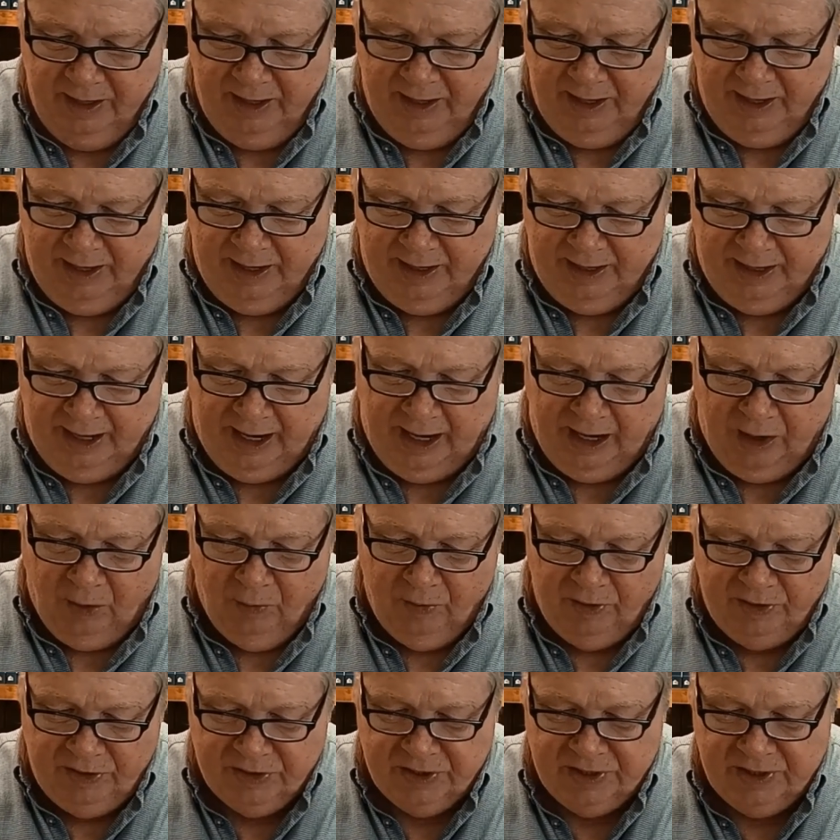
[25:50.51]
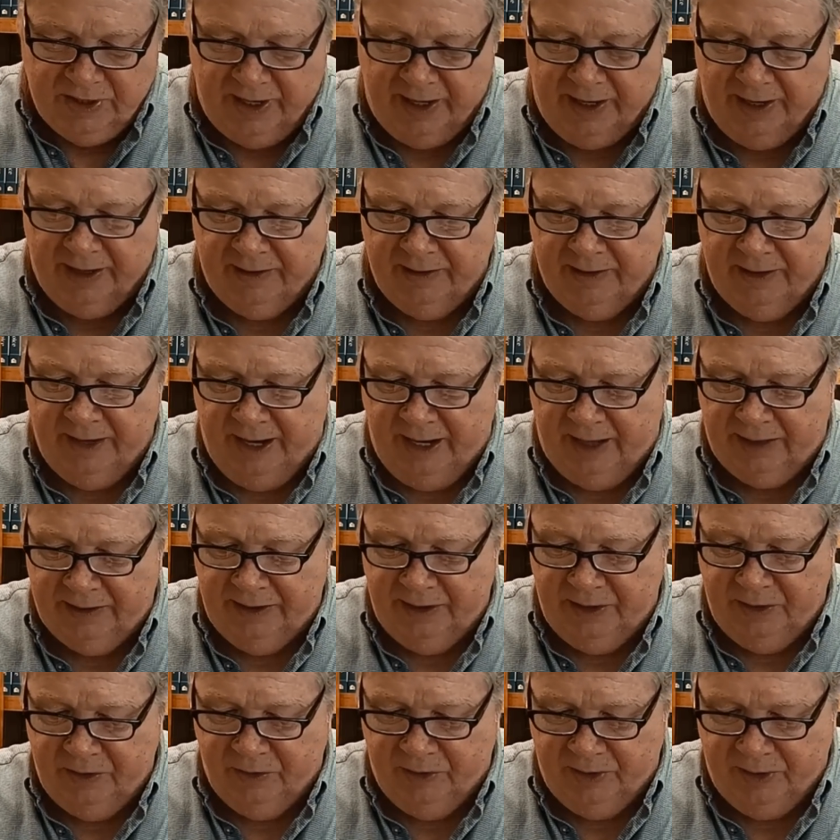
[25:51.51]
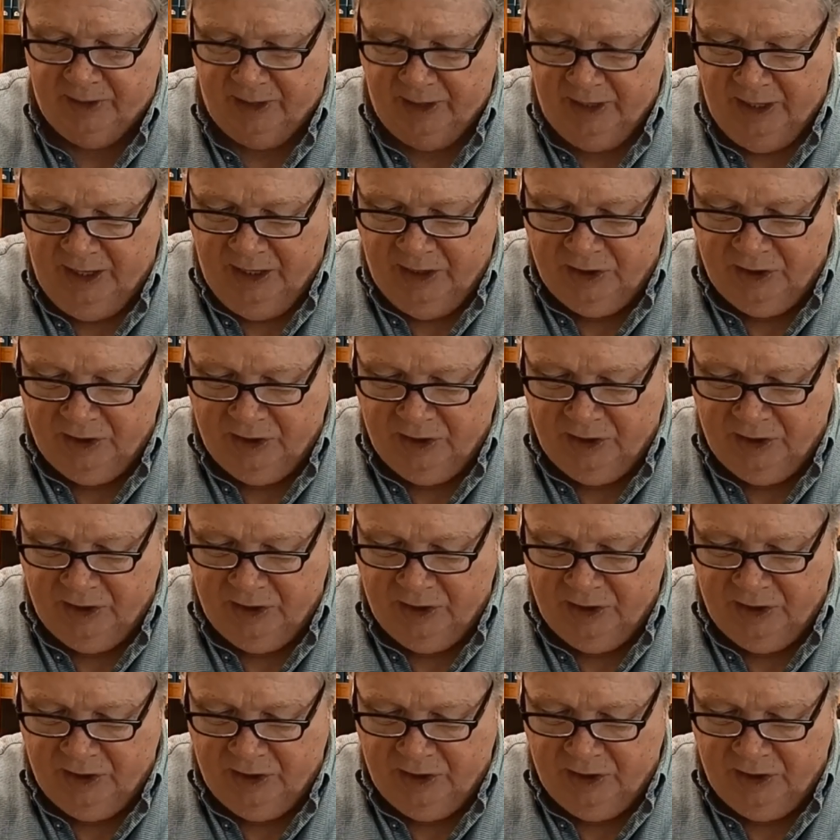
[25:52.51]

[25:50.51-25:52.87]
and how we say it. Hallelujah.